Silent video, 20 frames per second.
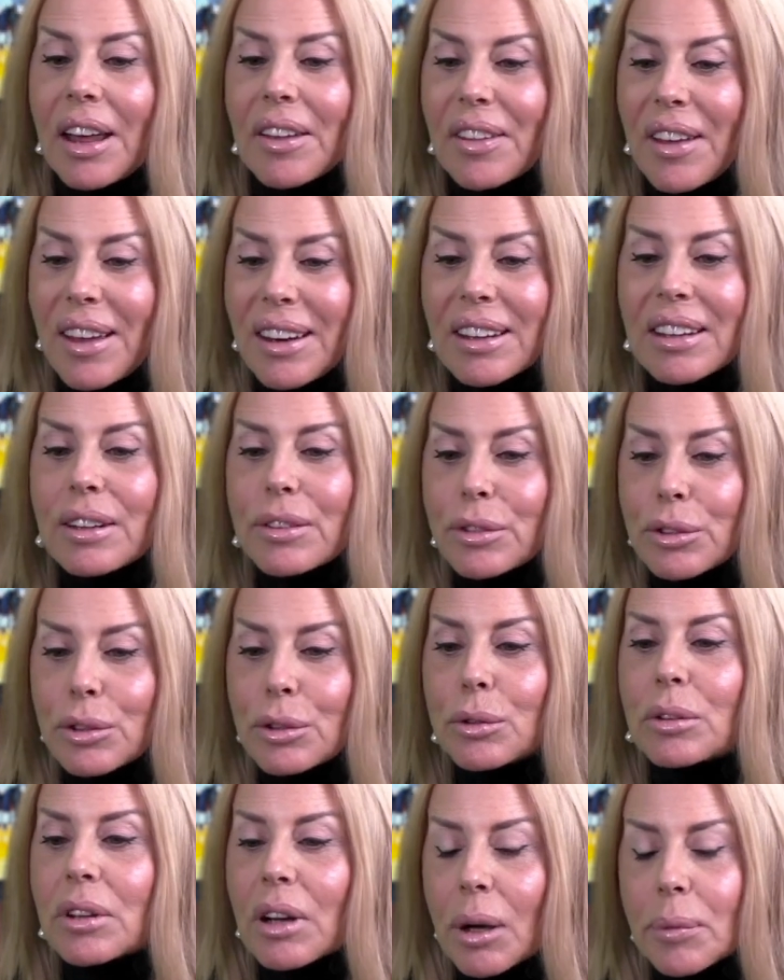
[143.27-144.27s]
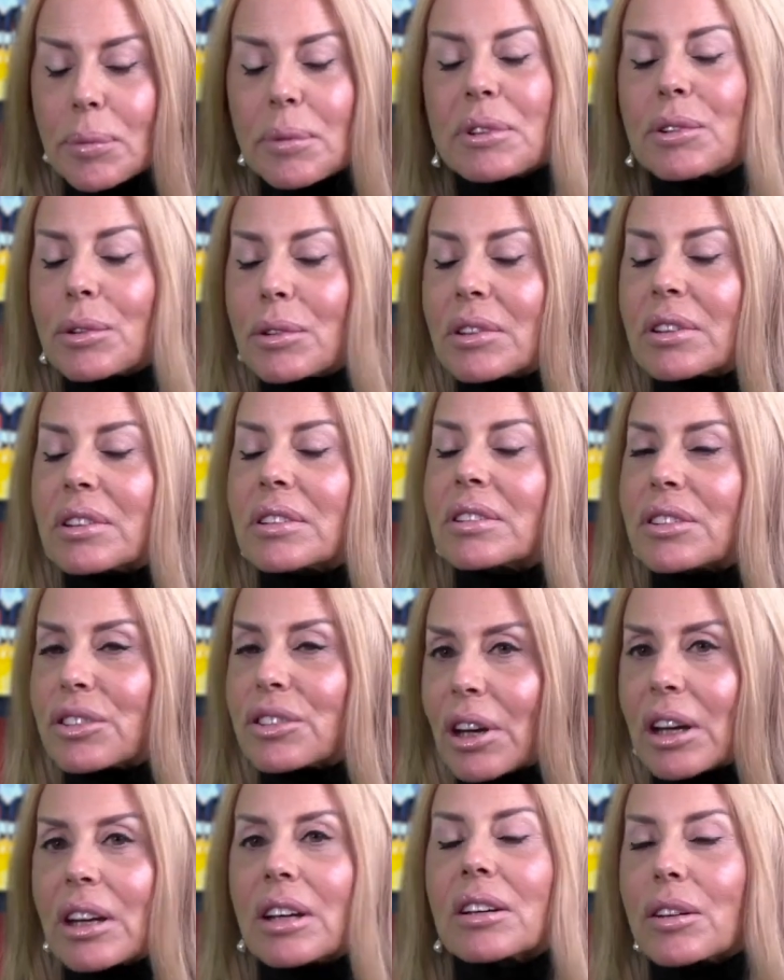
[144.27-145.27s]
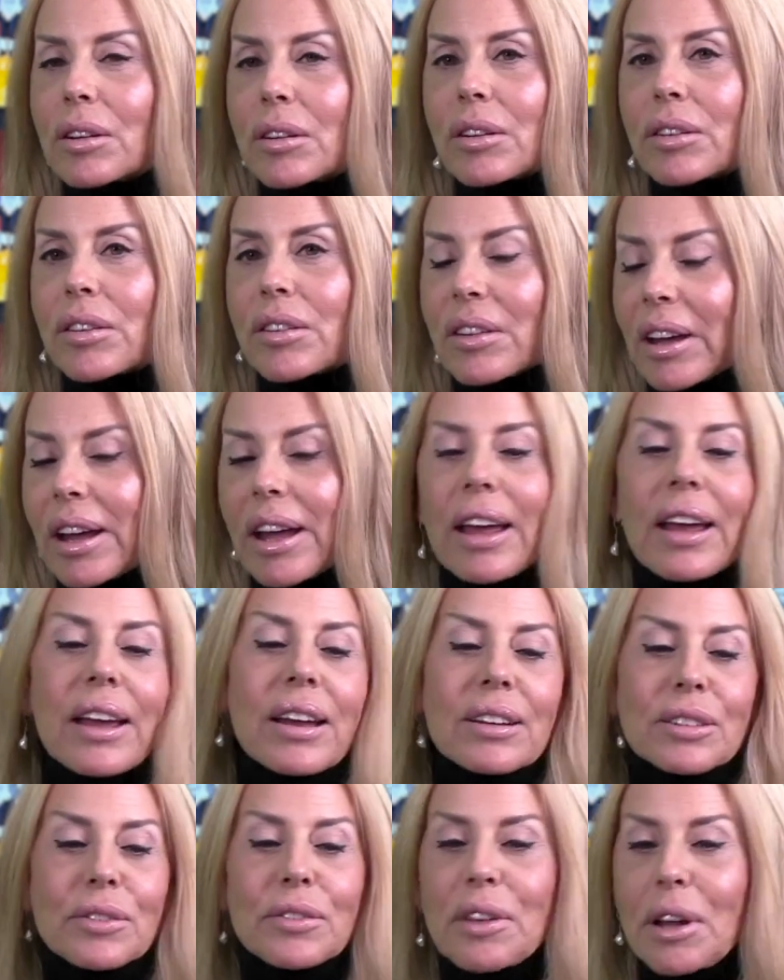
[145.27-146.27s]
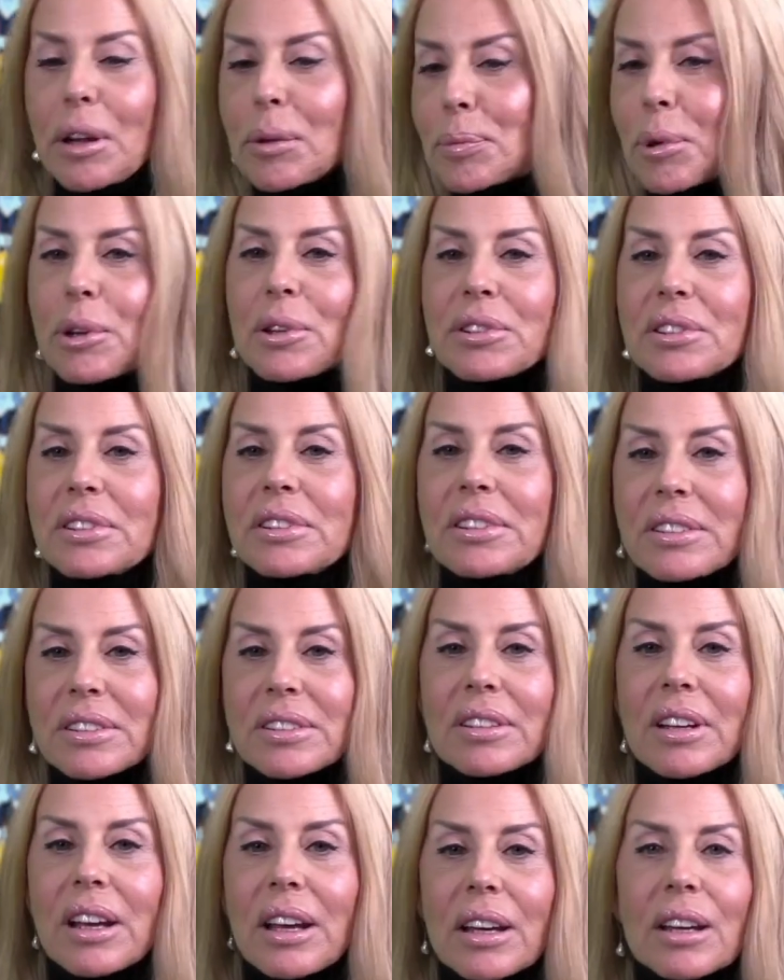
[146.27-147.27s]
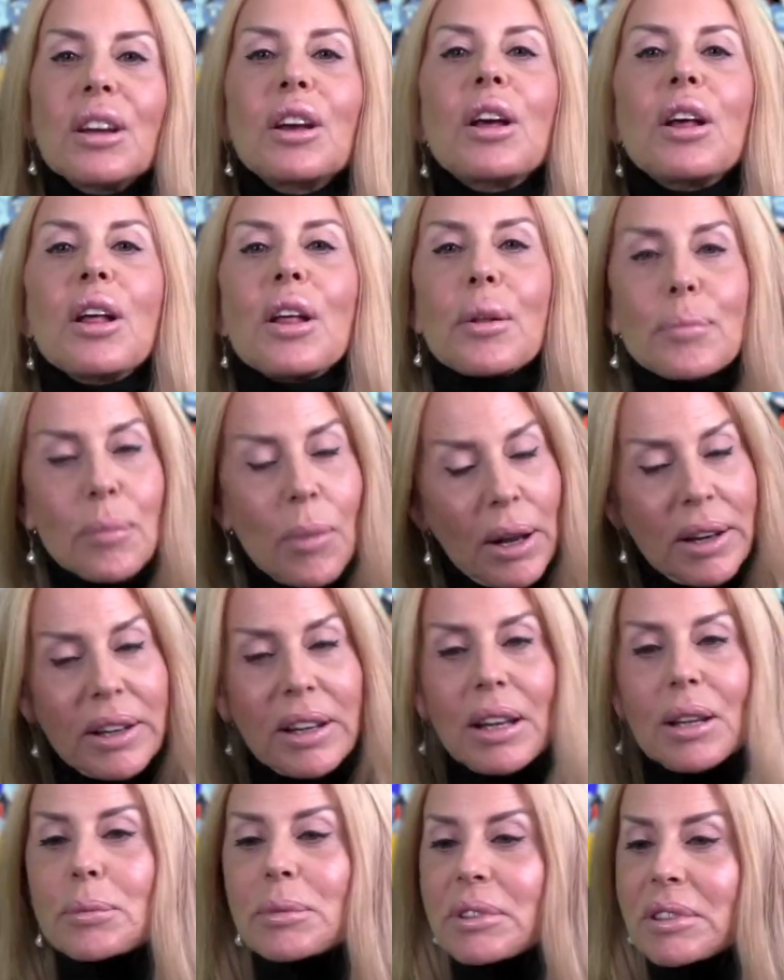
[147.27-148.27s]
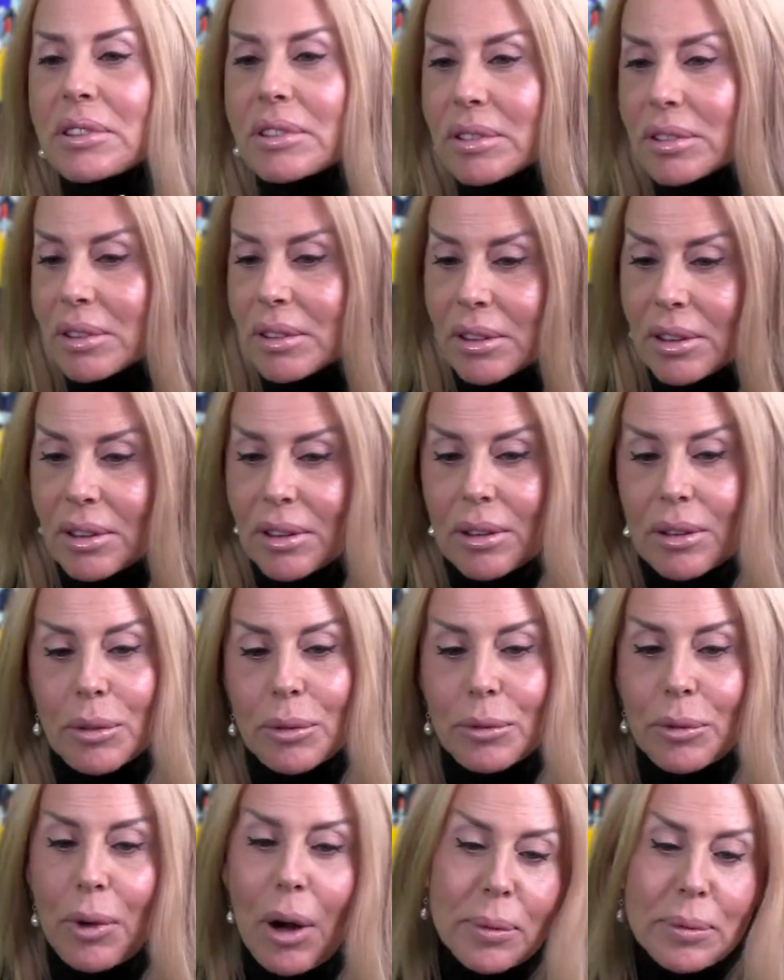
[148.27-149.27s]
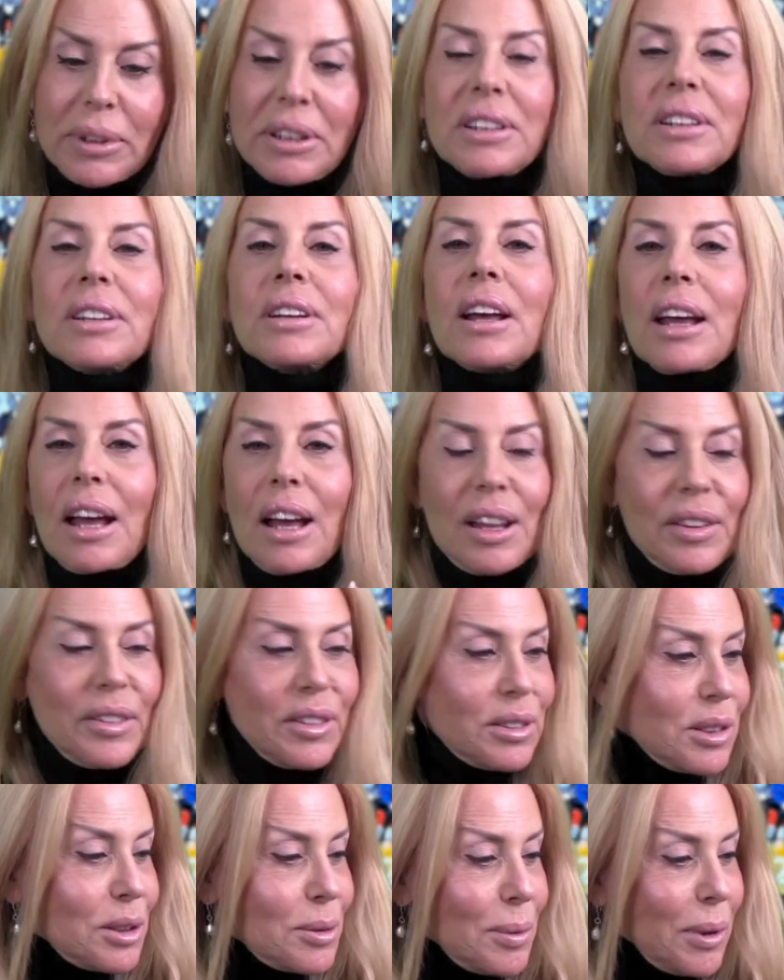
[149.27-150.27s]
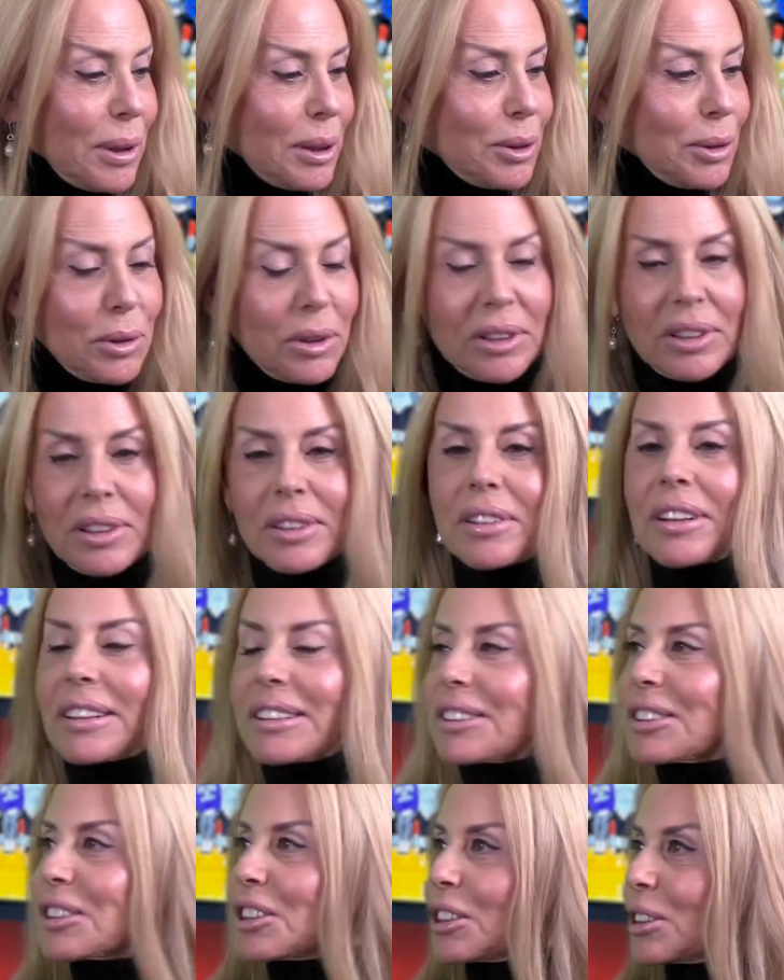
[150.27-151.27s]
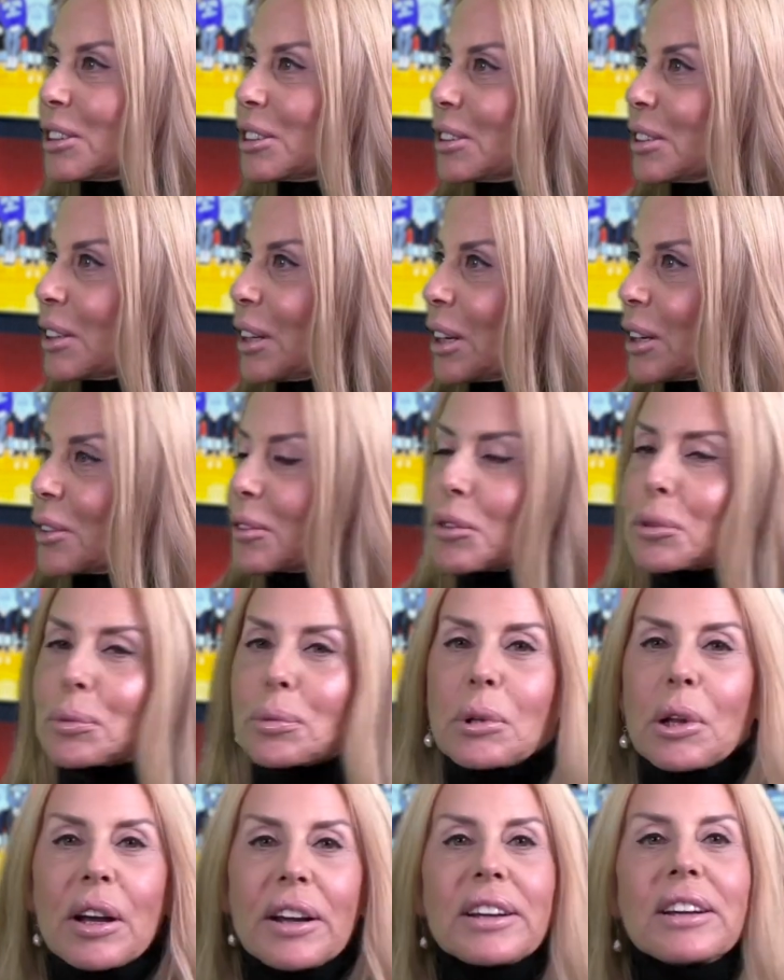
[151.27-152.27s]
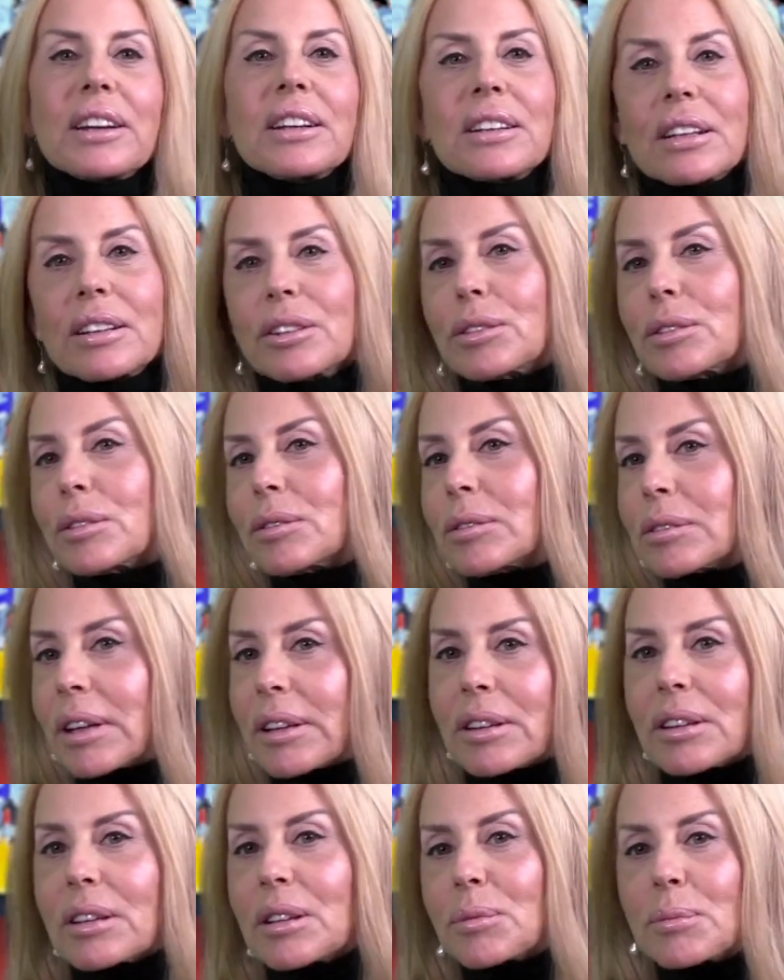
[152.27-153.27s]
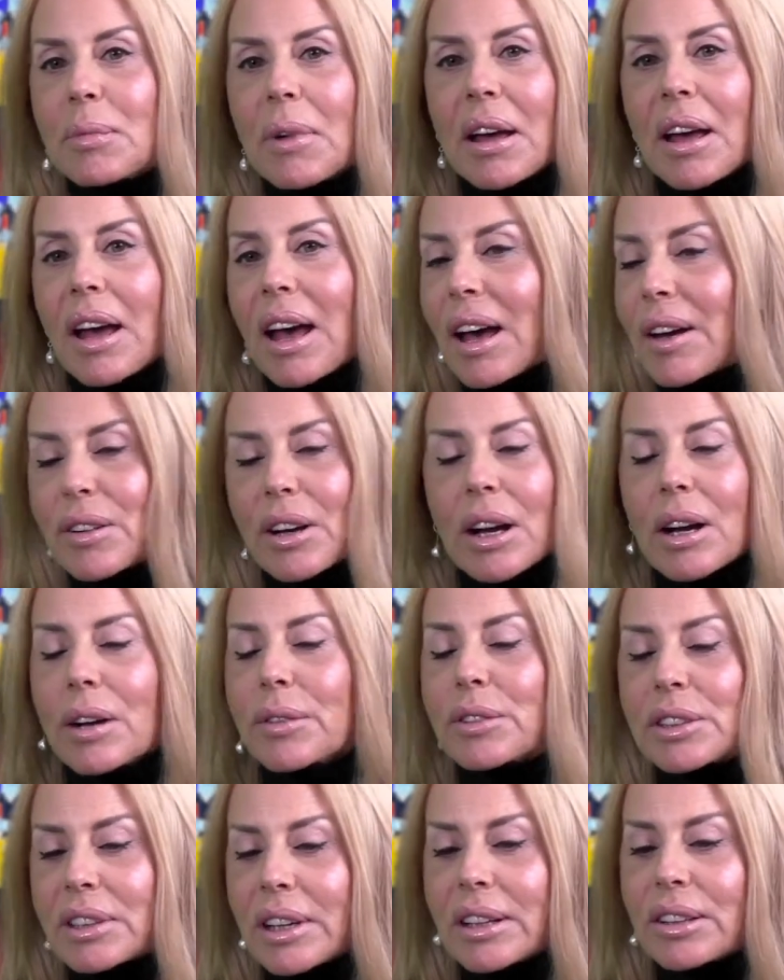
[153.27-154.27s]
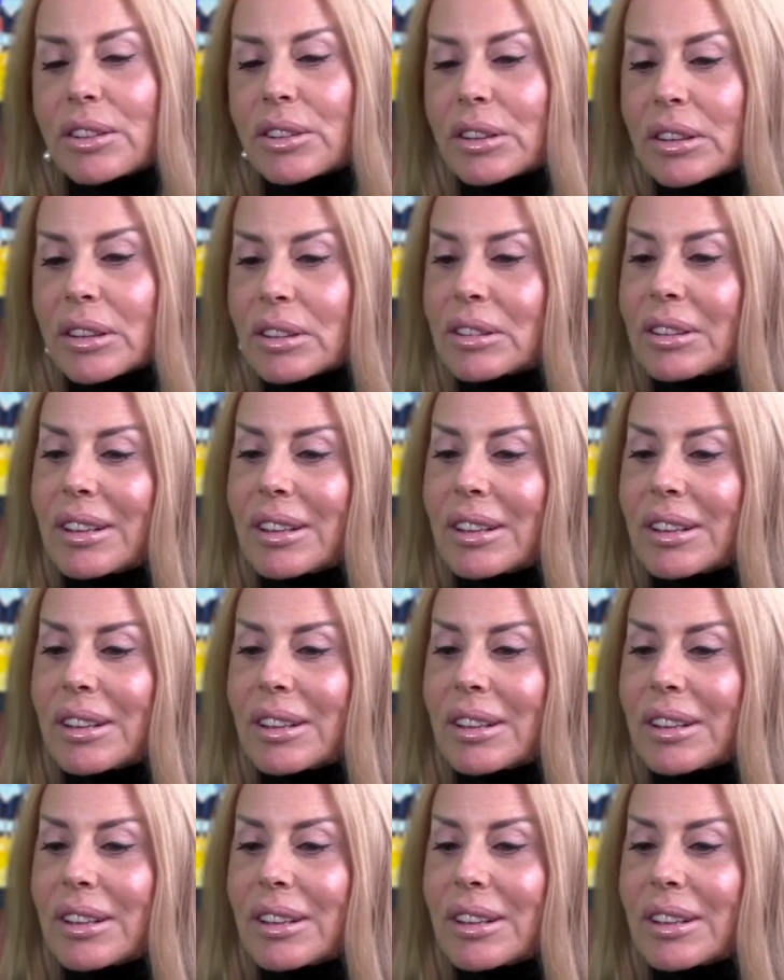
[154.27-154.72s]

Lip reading: That gives you an opportunity to shake the hand of that person and say, my name is Robin, and this is my daughter, and she's thinking of applying, and then you let them have a conversation.